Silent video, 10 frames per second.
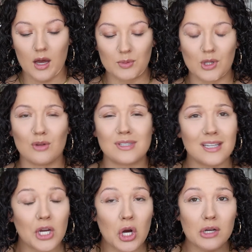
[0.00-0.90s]

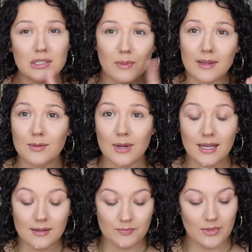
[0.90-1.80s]
Closing costs, by the
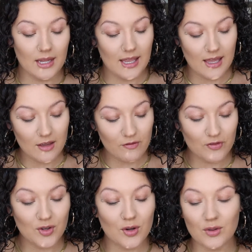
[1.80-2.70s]
way. If
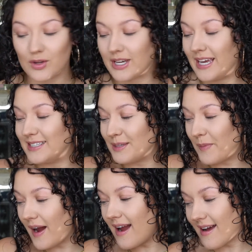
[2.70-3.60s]
you're looking to
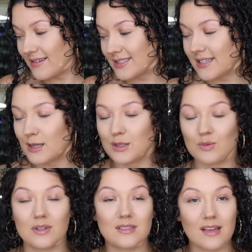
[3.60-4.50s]
buy a house, I just
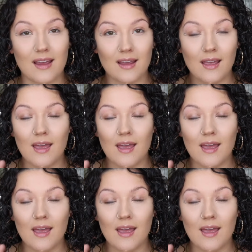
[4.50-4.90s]
want to say,